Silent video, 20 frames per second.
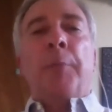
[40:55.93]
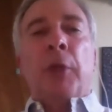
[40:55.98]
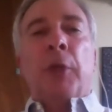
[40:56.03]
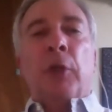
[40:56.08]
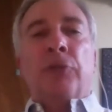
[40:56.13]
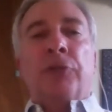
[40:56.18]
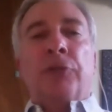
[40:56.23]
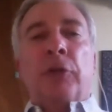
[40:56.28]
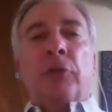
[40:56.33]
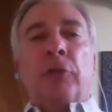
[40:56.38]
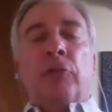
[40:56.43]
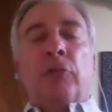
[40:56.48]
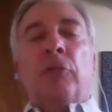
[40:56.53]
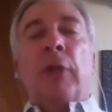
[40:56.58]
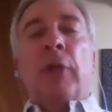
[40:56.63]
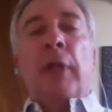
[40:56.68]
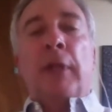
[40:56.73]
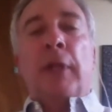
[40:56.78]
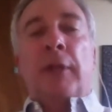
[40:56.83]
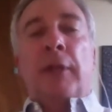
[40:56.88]
Because
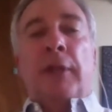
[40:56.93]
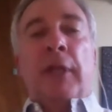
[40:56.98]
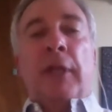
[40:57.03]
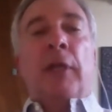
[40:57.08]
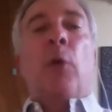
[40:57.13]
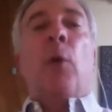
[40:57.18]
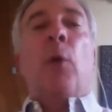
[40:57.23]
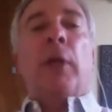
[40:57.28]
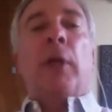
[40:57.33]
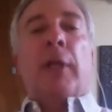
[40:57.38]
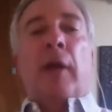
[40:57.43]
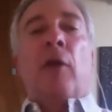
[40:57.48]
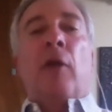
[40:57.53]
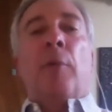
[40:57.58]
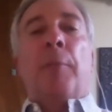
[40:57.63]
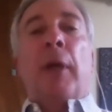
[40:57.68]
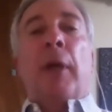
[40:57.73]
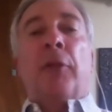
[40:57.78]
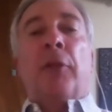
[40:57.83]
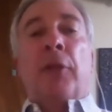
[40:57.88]
they know I
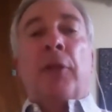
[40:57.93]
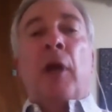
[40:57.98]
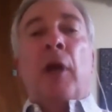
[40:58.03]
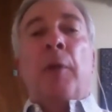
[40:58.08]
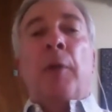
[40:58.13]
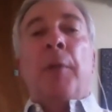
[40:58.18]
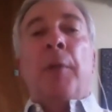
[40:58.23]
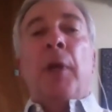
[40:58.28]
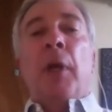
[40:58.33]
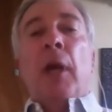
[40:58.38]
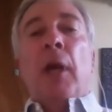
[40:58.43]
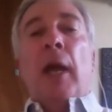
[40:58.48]
care about them,